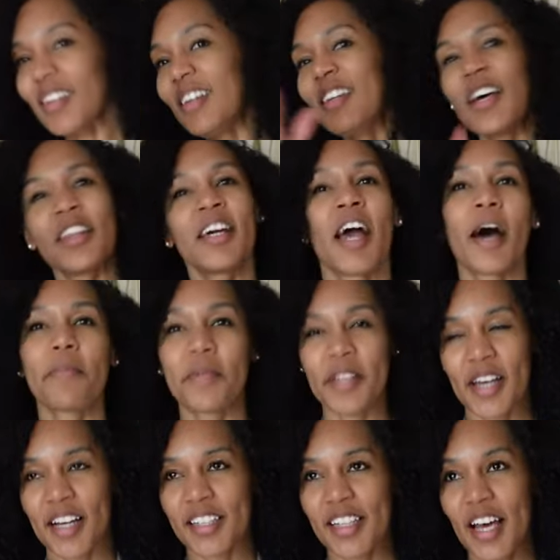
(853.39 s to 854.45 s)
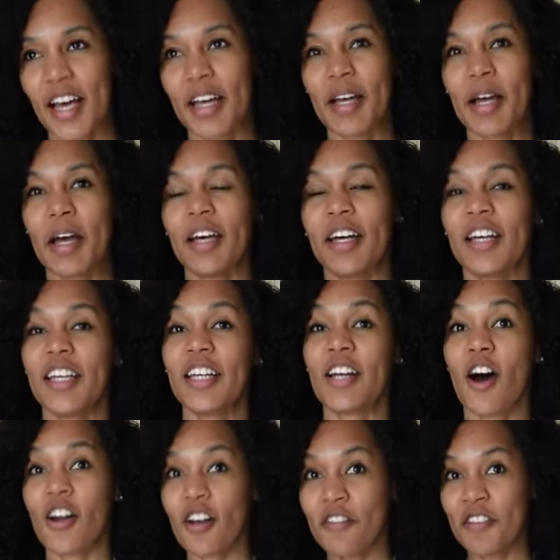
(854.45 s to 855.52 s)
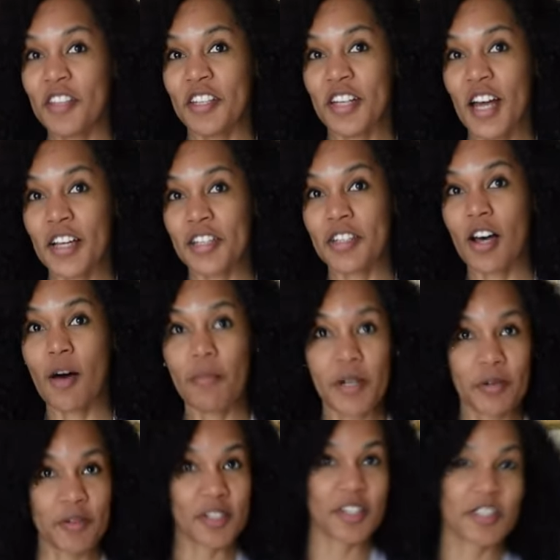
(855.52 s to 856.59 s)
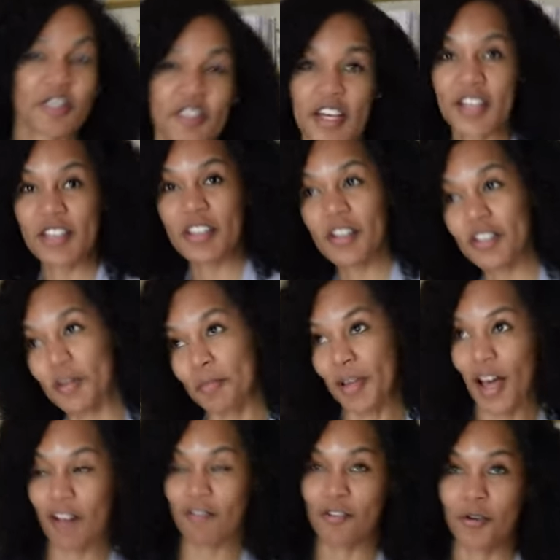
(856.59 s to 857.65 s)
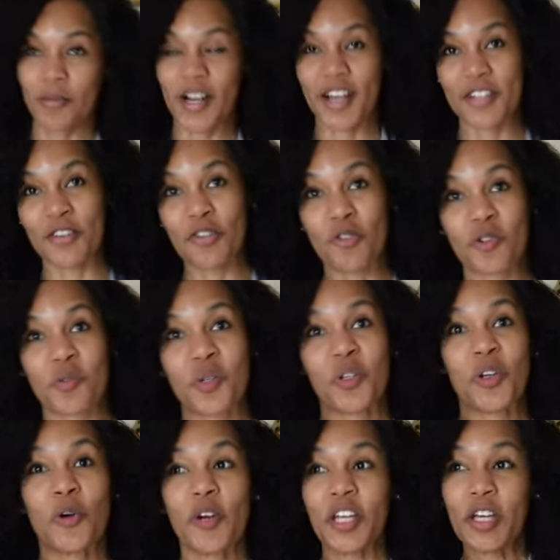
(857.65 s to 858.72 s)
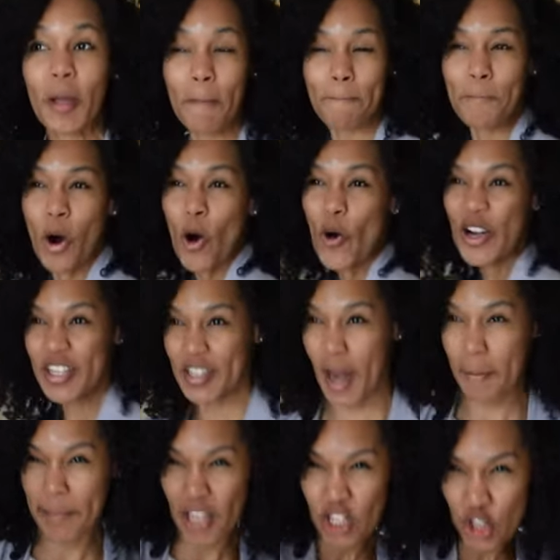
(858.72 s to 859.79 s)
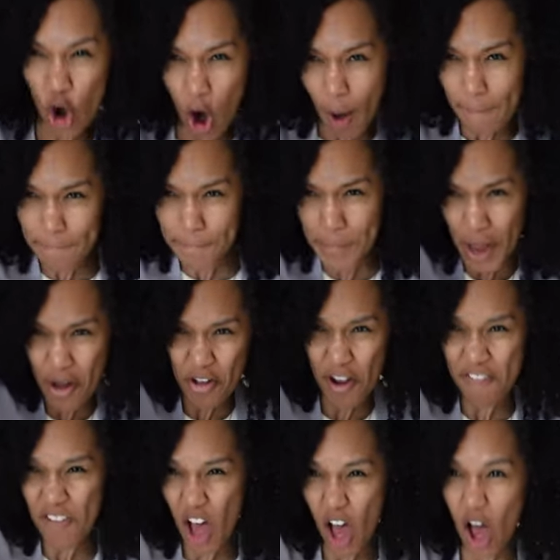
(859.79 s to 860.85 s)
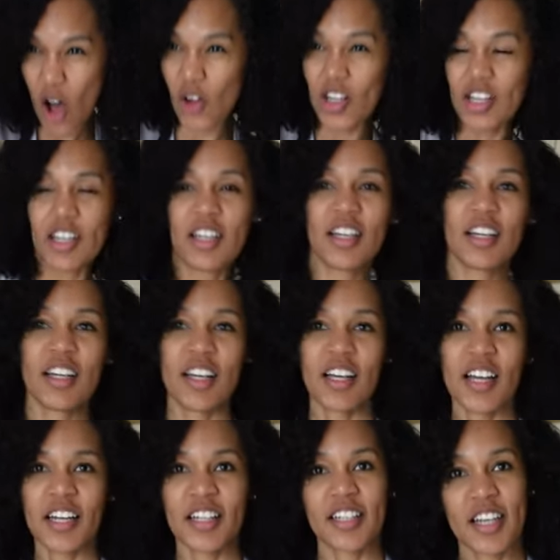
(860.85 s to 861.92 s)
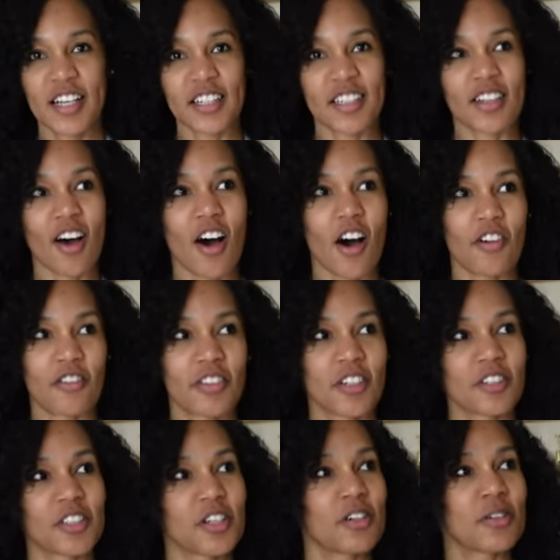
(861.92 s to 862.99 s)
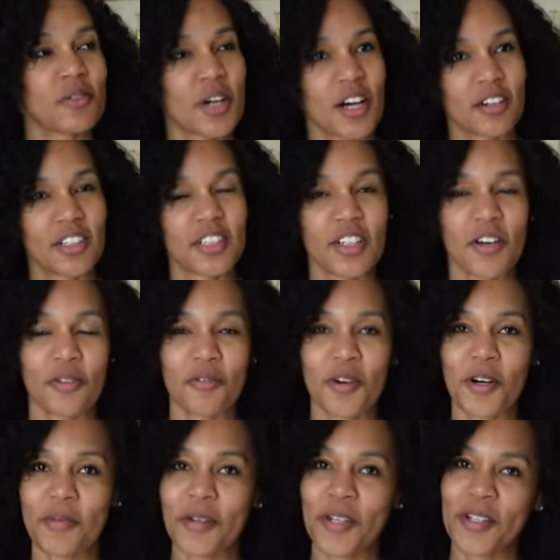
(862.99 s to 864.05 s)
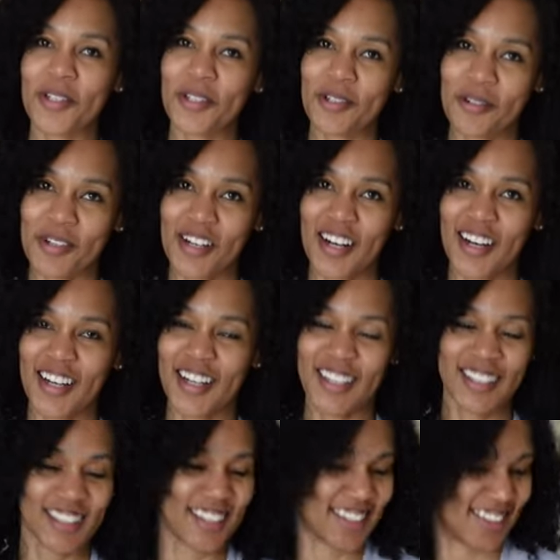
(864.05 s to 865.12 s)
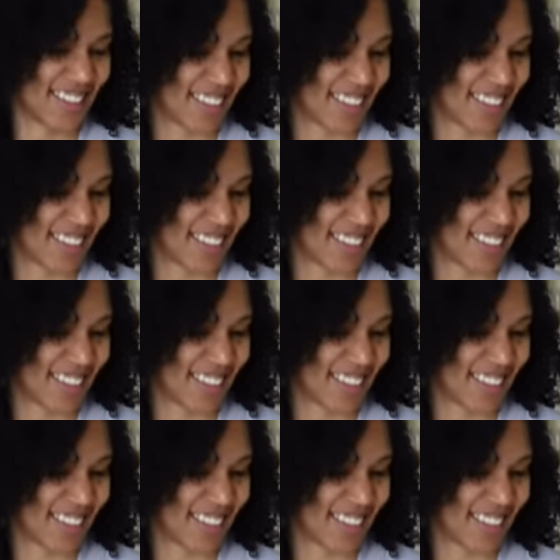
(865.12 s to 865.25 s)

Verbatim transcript: nothing happened that day. He got off at the next stop and he was still dancing on the platform, and as the doors was closing, he pointed at me, "You're beautiful!" And he danced off. And I was like, oh wow, he's unwell, but he's so kind.